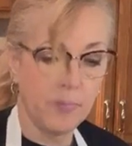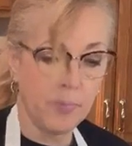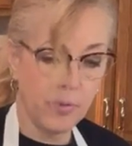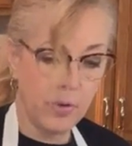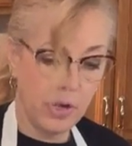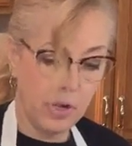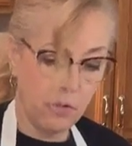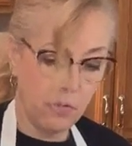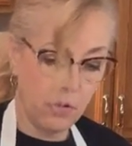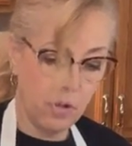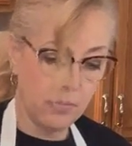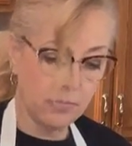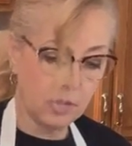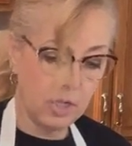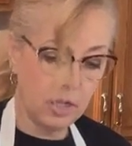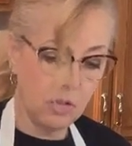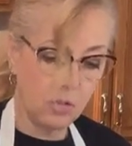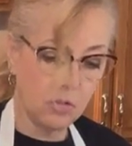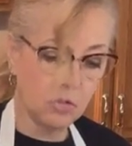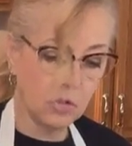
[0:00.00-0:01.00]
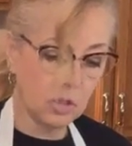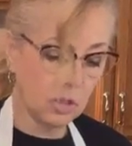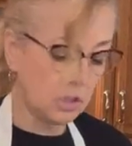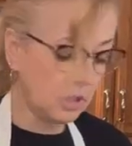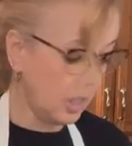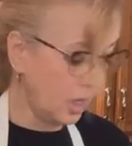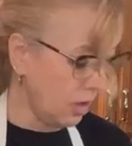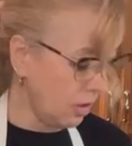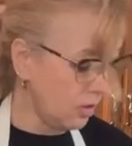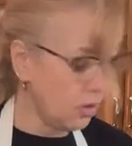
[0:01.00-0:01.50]
breadcrumbs. I use the
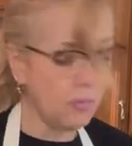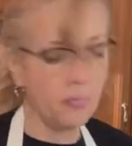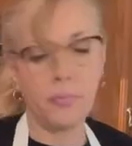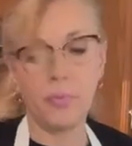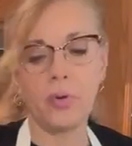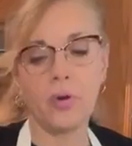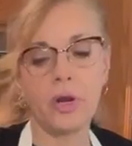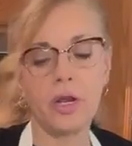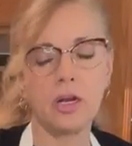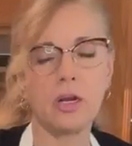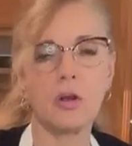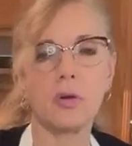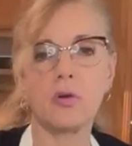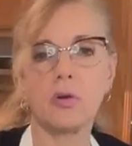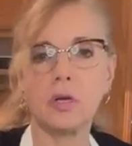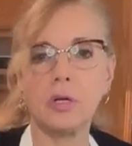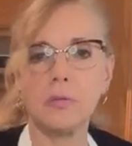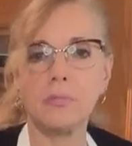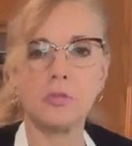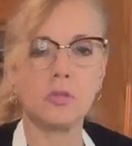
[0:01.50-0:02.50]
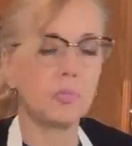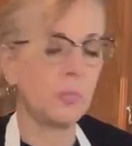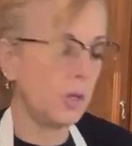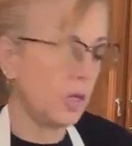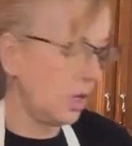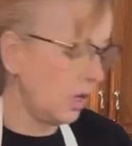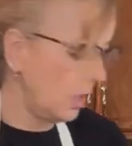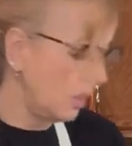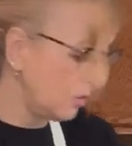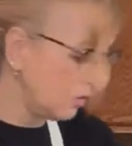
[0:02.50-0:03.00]
Italian breadcrumbs
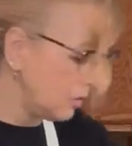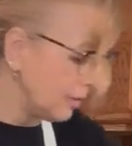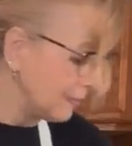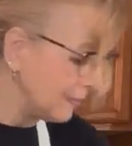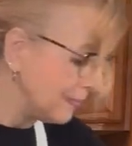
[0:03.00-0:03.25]
because